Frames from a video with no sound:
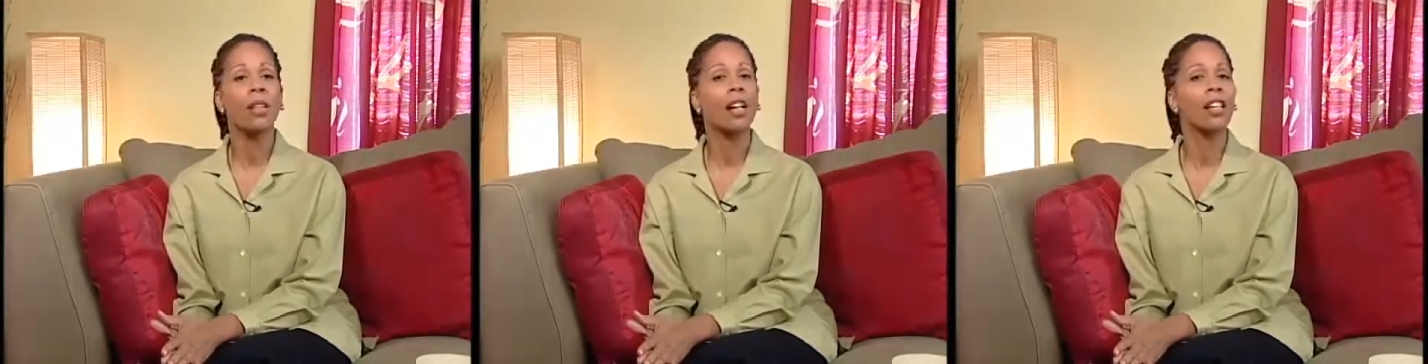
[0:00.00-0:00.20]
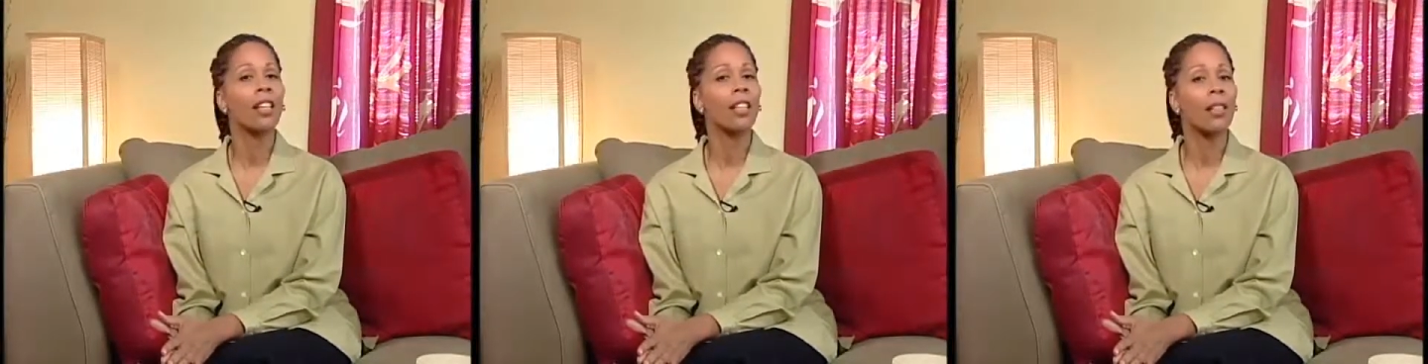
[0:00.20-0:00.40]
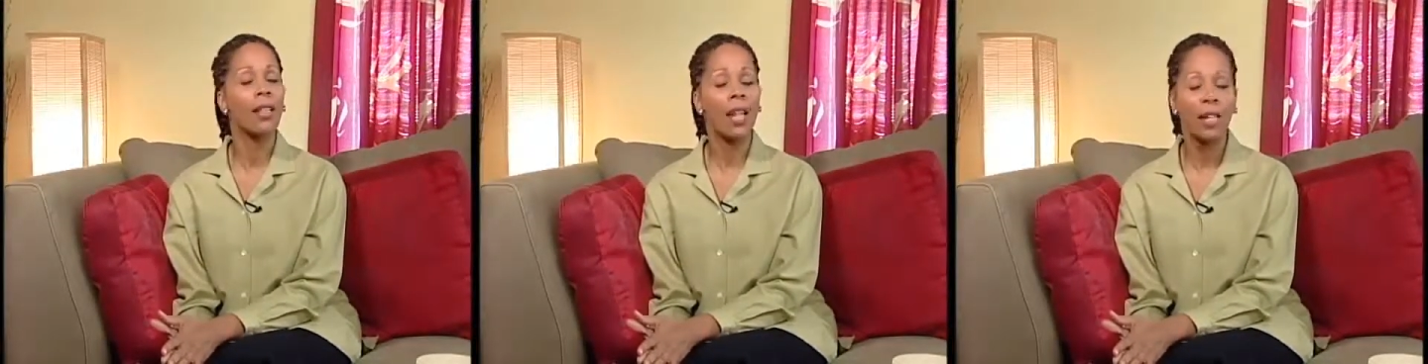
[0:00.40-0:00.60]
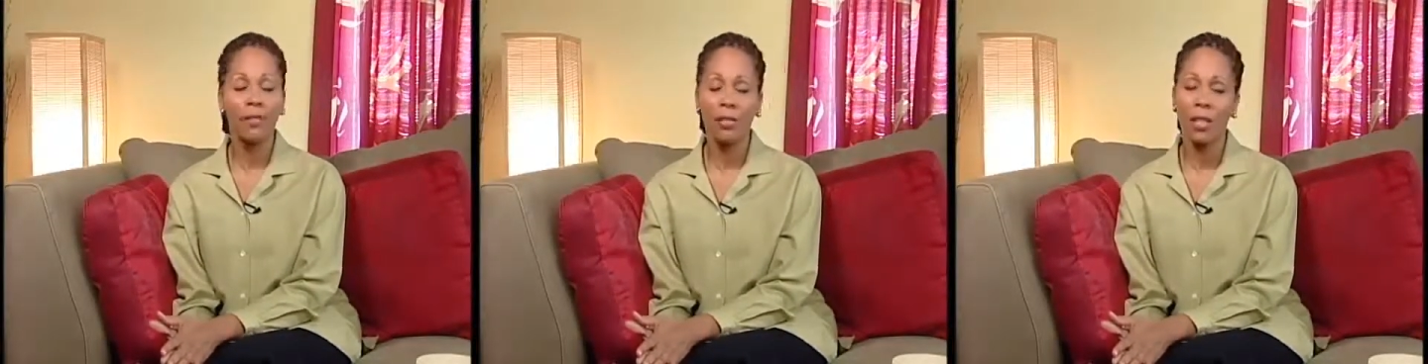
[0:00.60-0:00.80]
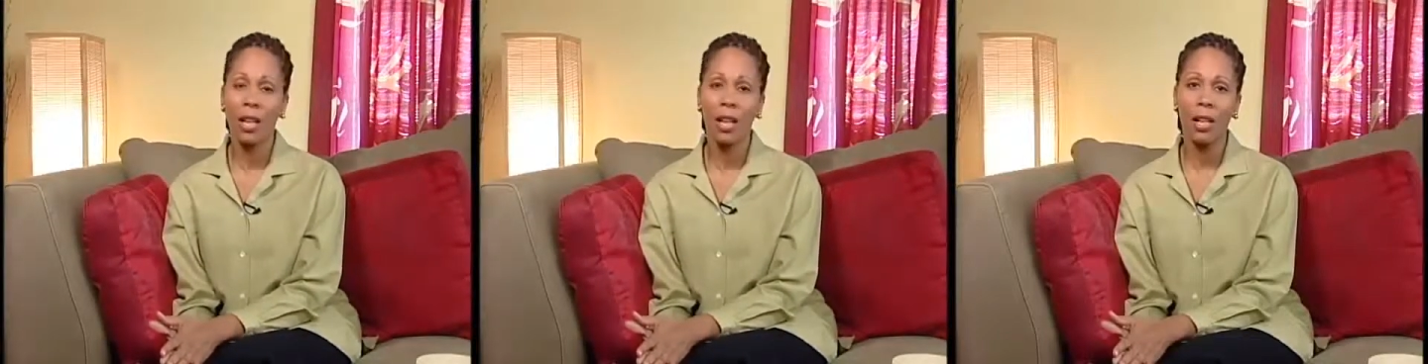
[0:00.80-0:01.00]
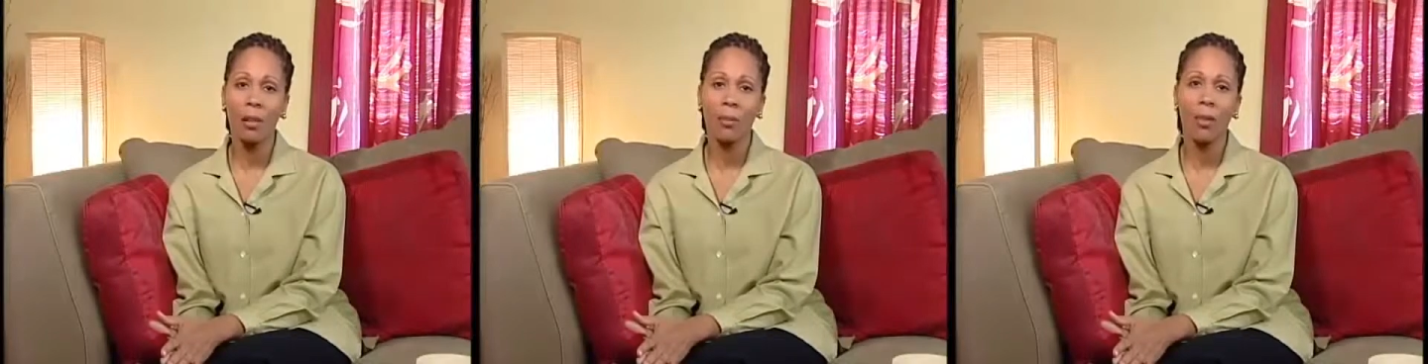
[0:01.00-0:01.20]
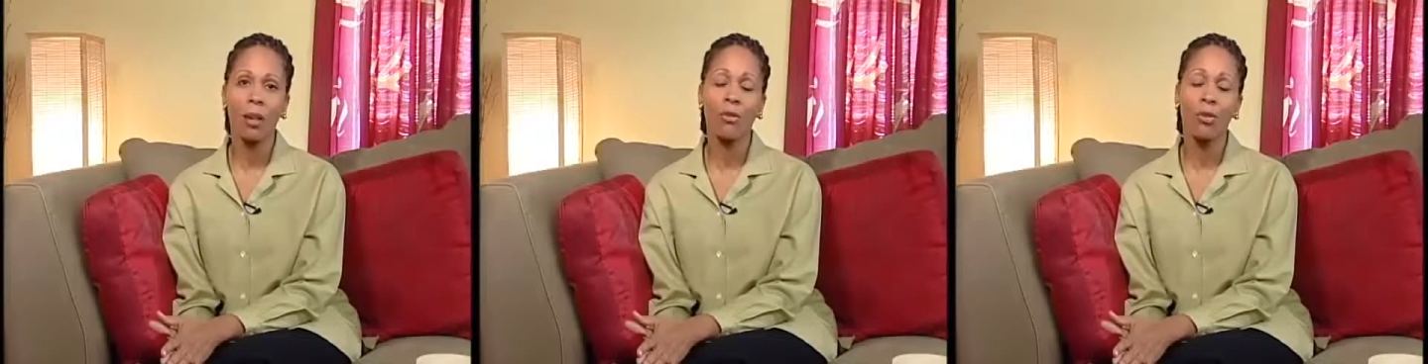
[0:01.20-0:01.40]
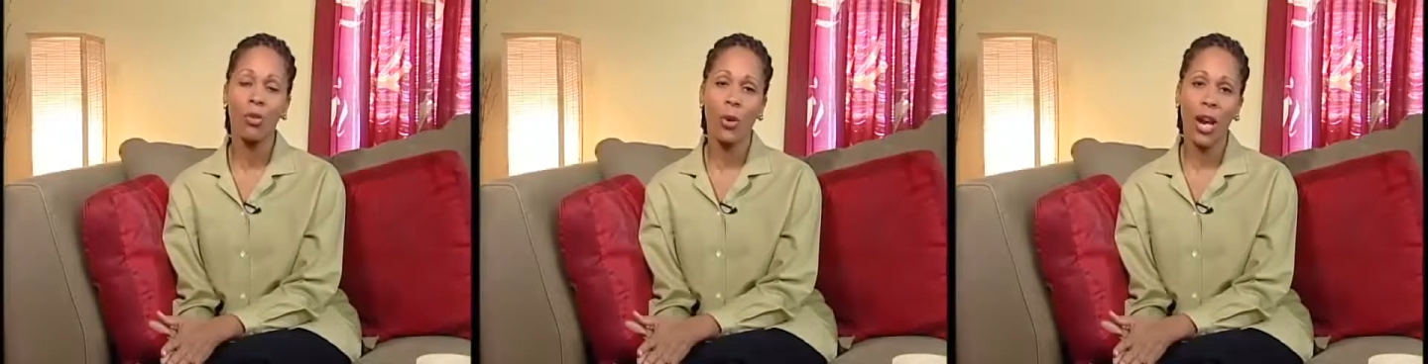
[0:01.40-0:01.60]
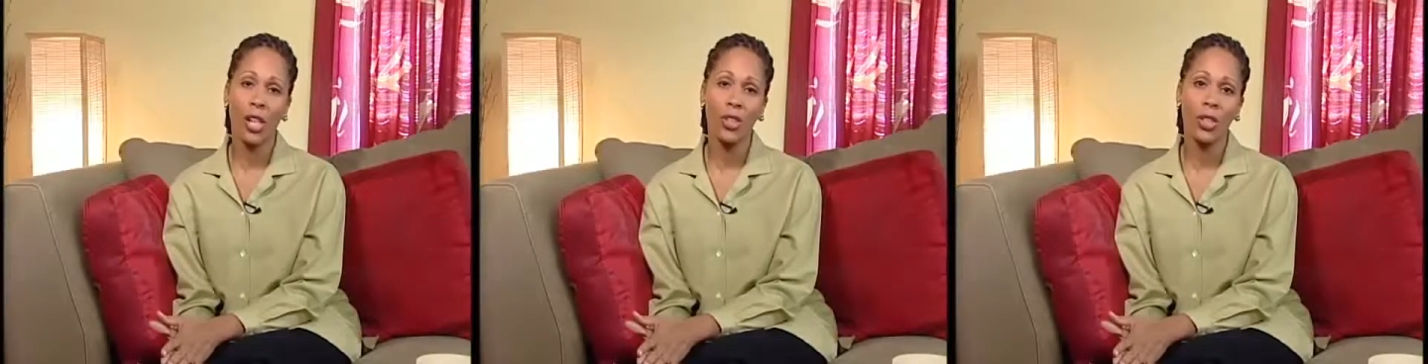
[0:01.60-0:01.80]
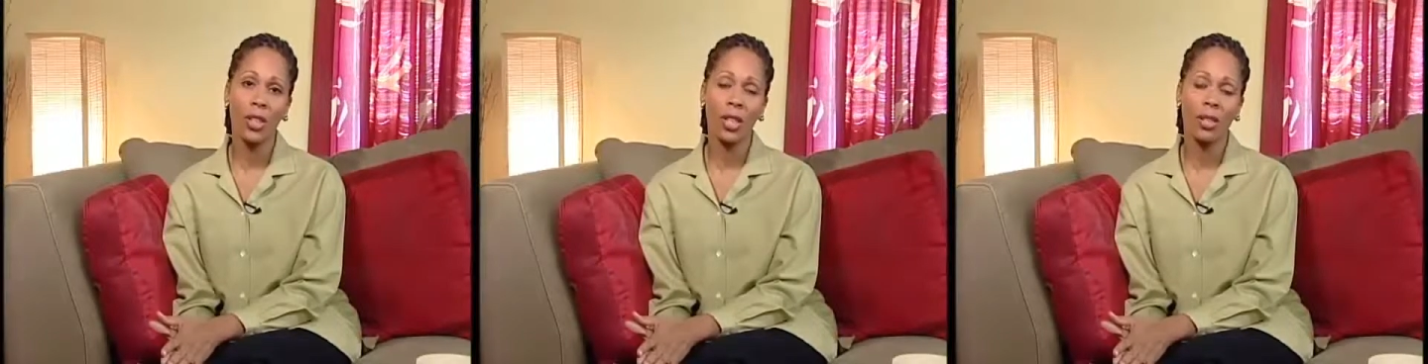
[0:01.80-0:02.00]
a lifetime of
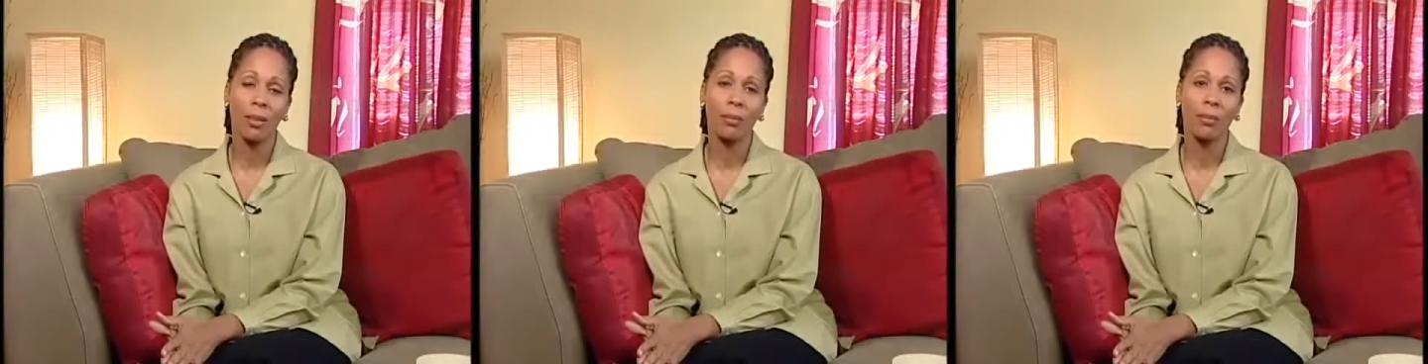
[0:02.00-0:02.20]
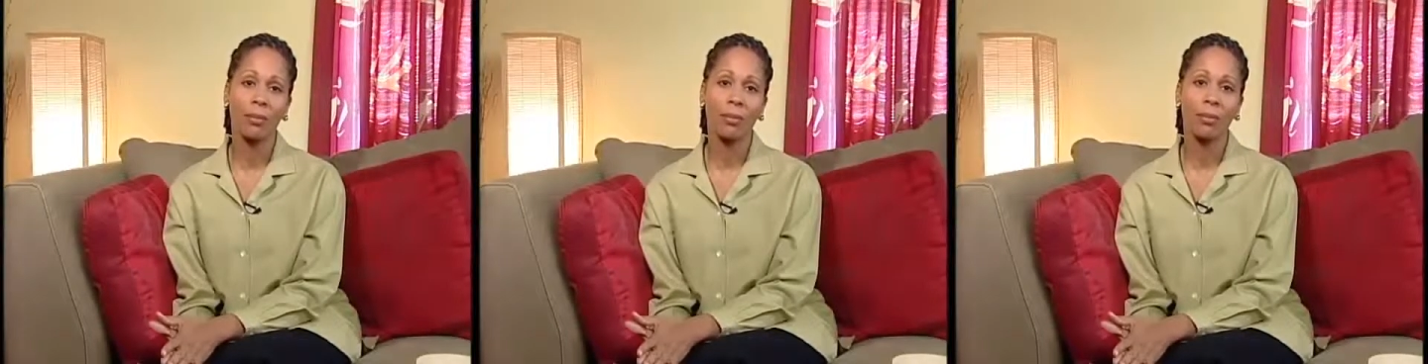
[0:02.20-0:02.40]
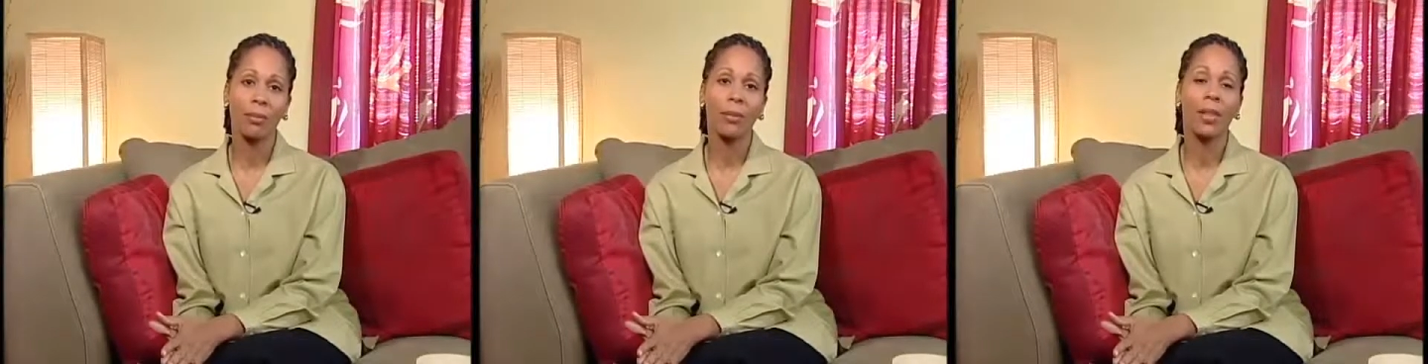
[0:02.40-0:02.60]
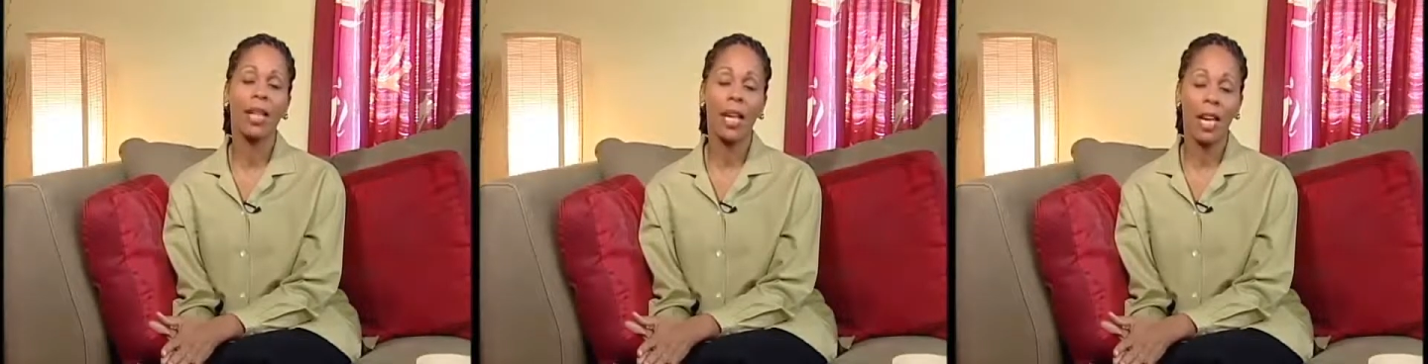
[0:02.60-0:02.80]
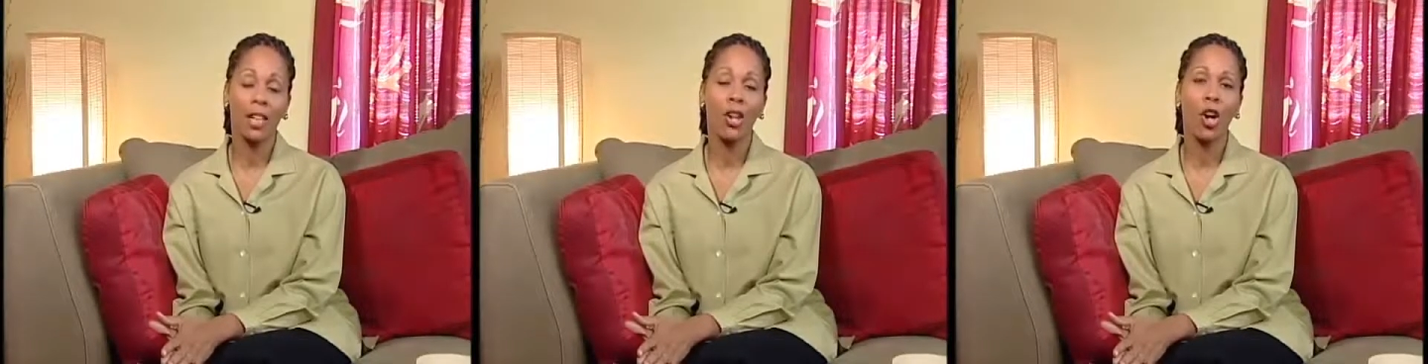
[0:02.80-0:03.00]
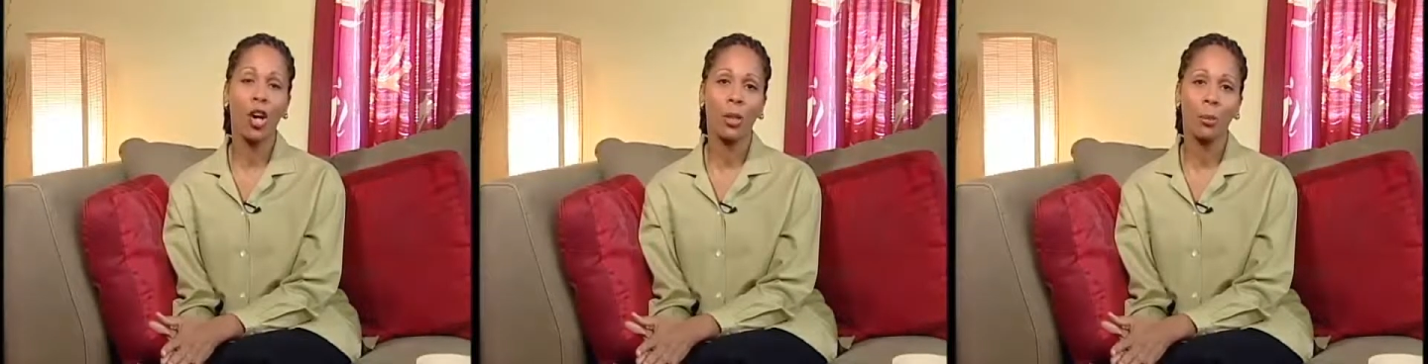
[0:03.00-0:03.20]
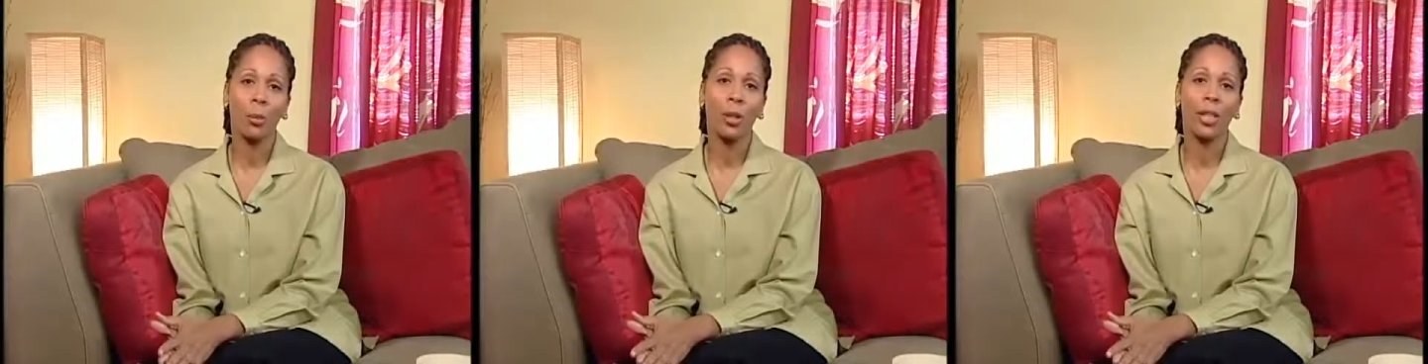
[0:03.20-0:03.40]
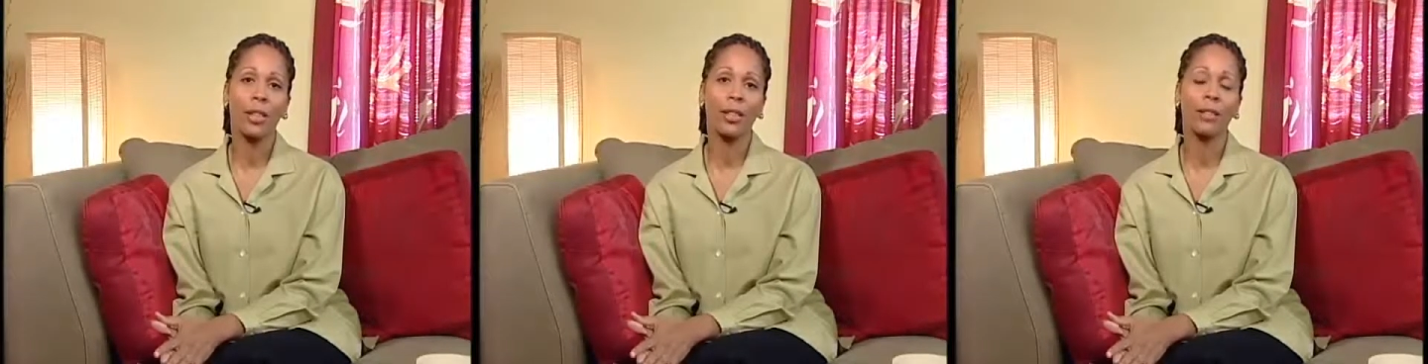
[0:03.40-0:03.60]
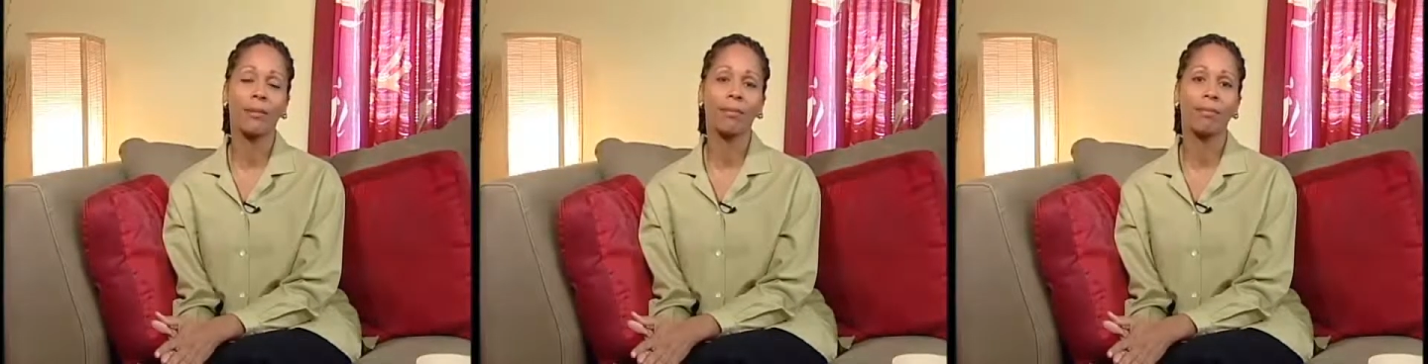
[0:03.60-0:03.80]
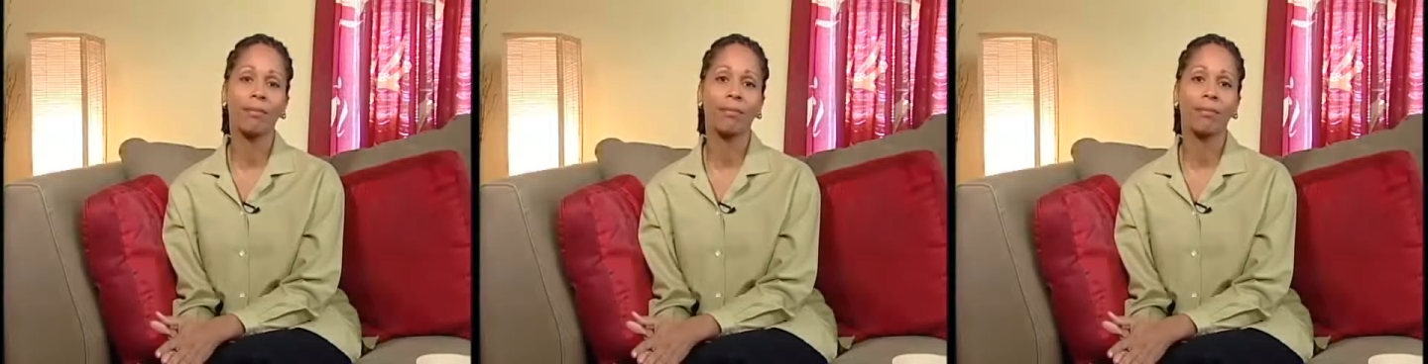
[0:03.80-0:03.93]
tragedy and heartbreak.